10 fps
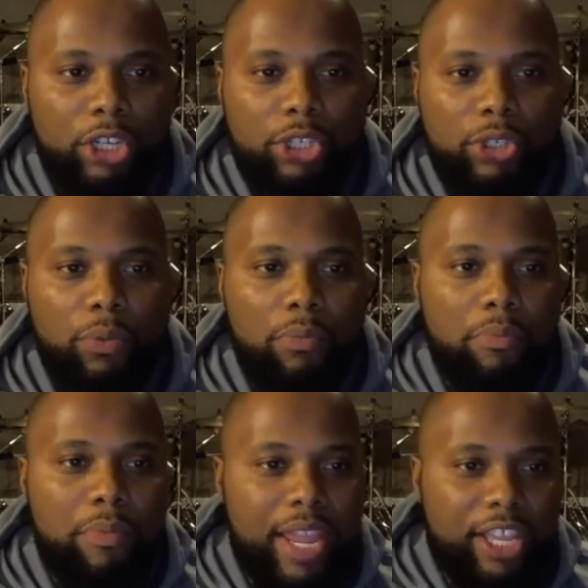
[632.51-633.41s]
to
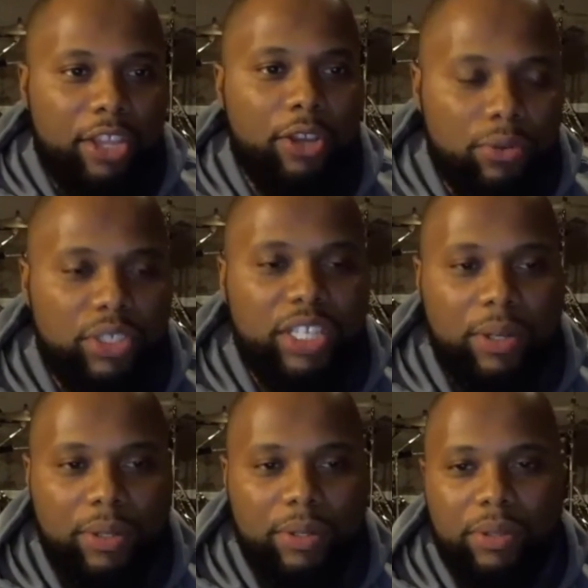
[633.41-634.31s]
make you
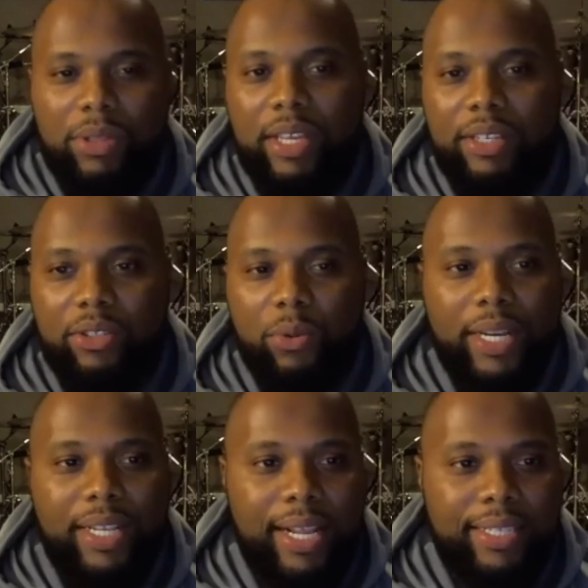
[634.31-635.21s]
see things the way
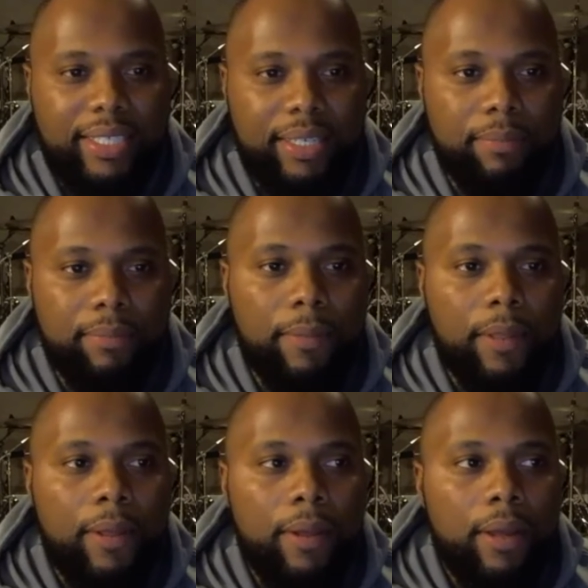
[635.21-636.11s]
that I see
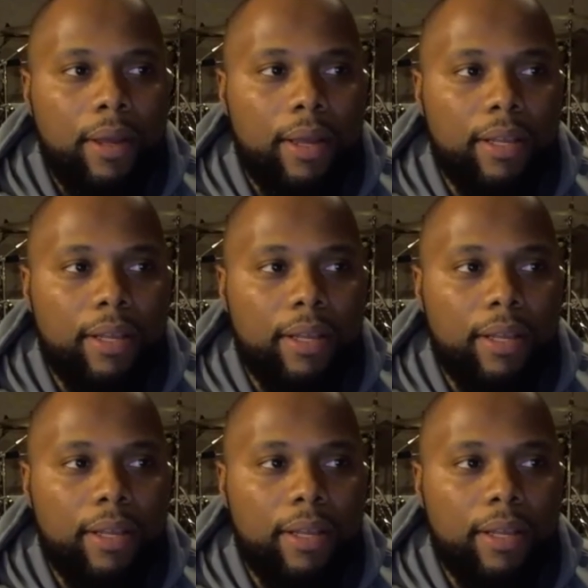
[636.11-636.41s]
them. Mm-hmm.